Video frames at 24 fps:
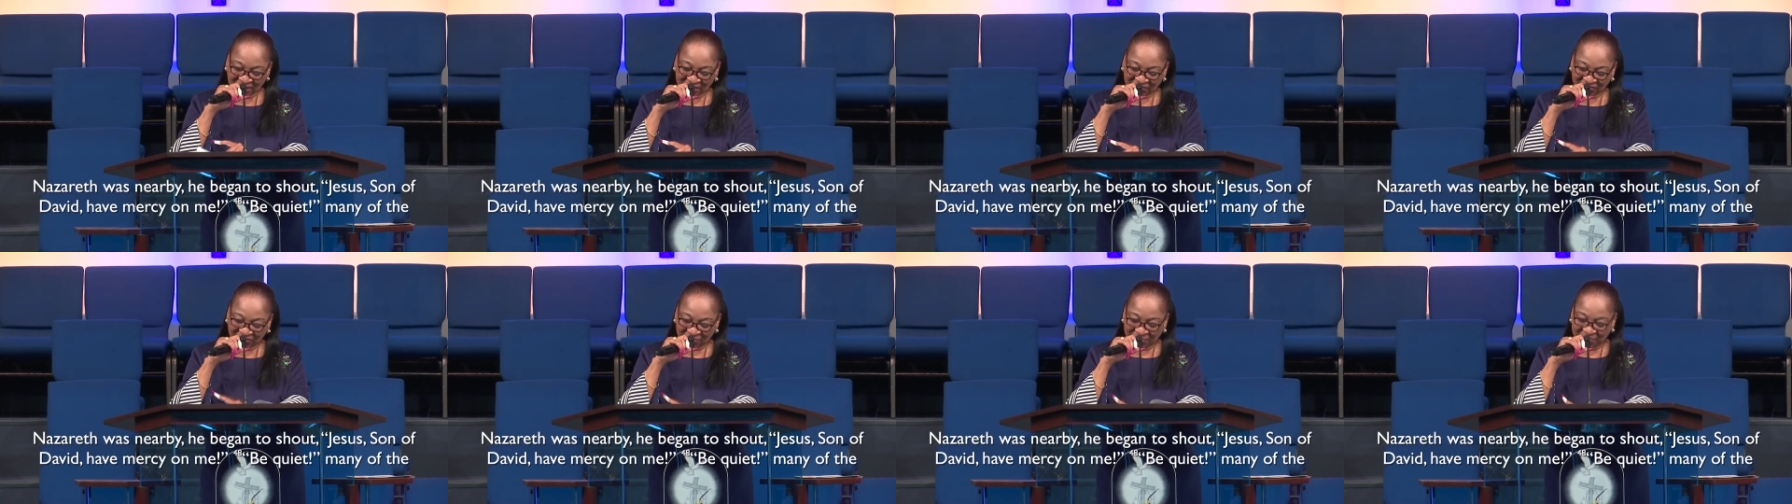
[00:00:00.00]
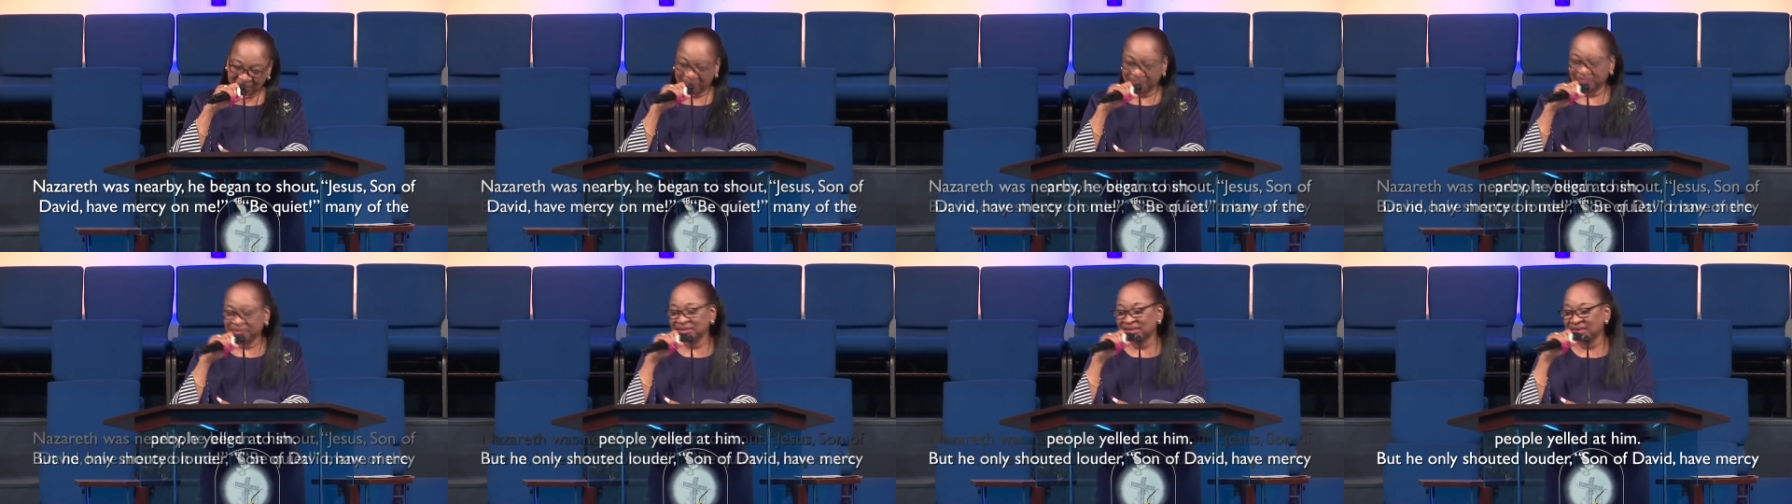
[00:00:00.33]
of the
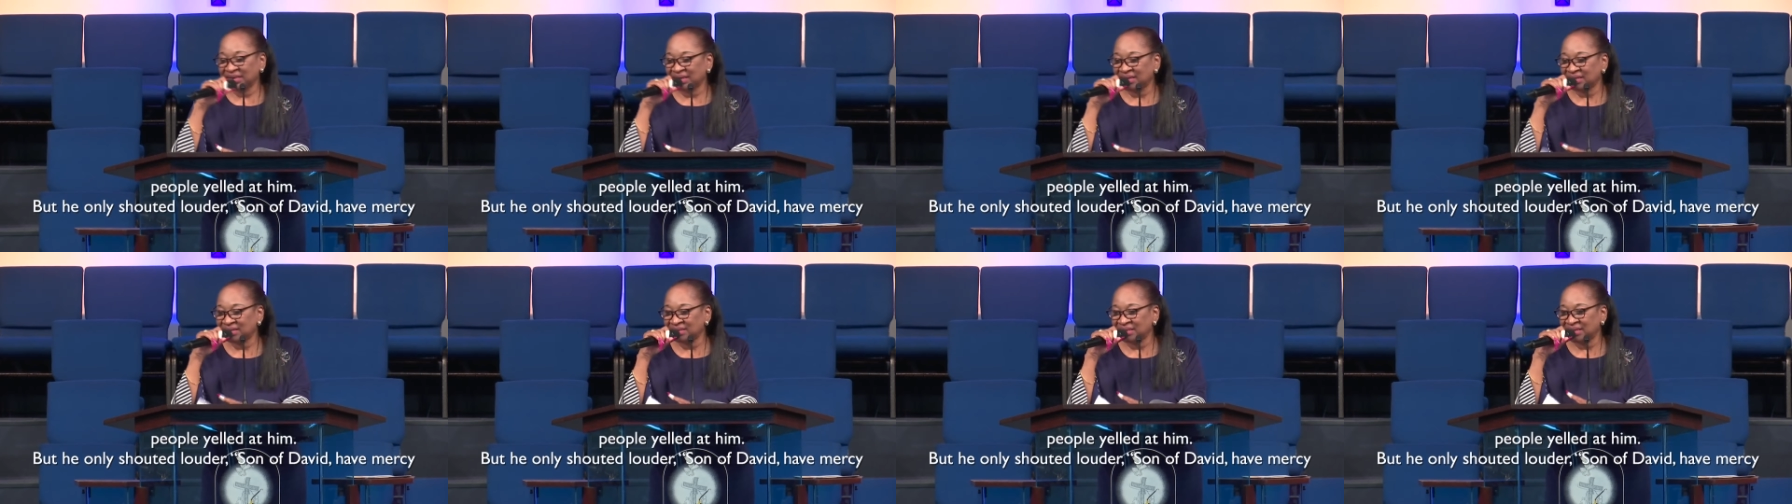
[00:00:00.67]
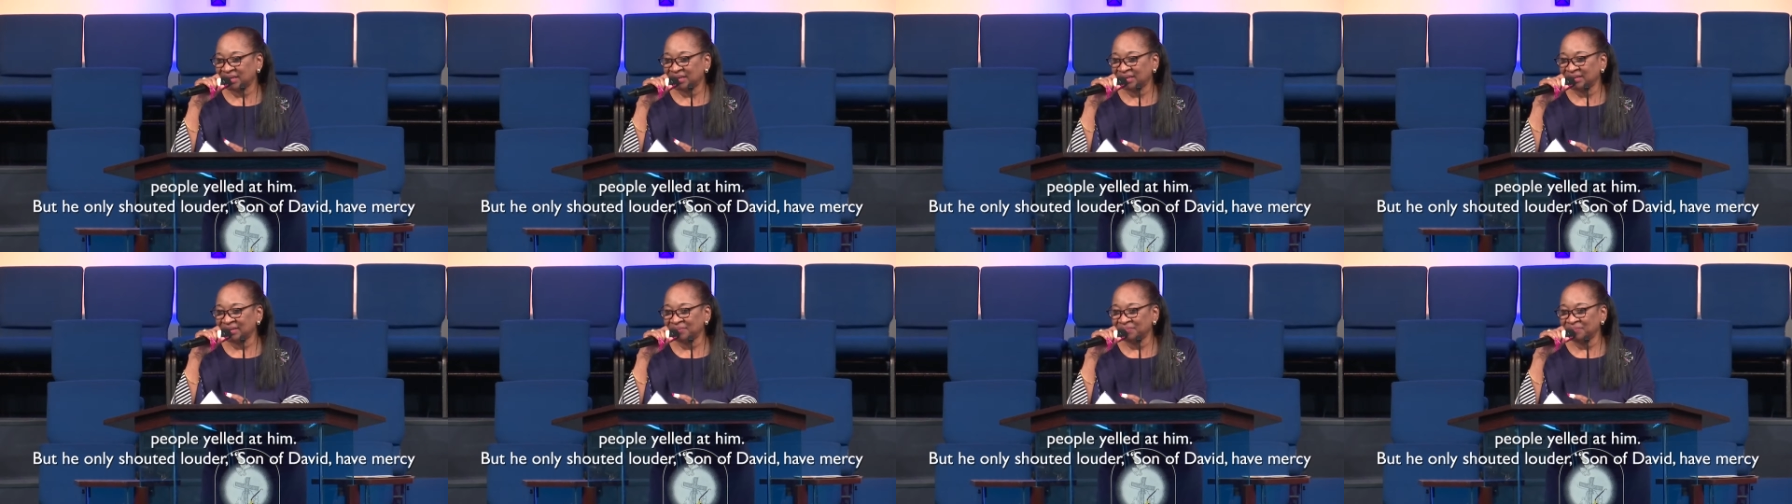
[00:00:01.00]
people yelled at
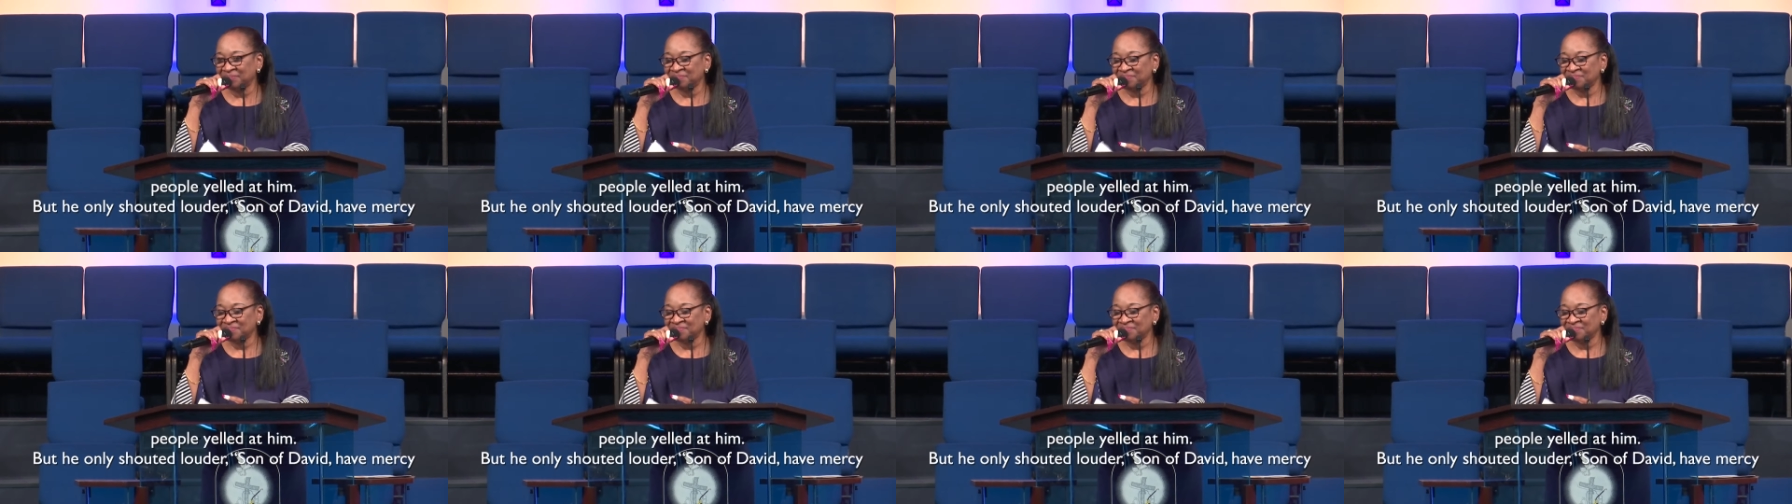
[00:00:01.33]
him.